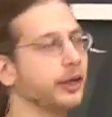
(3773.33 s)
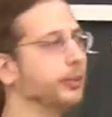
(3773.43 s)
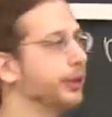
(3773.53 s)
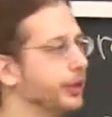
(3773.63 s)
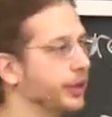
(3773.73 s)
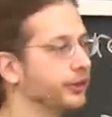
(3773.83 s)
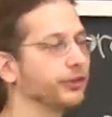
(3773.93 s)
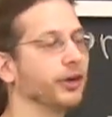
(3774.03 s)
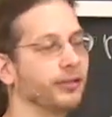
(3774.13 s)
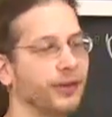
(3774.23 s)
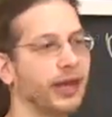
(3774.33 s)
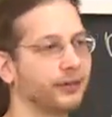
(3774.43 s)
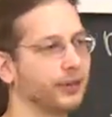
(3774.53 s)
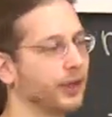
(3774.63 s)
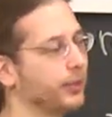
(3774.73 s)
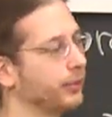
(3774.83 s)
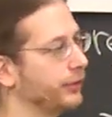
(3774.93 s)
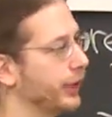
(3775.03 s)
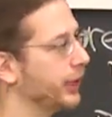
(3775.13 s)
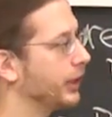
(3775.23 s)
but the others are all fast to
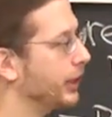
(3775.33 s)
compensate.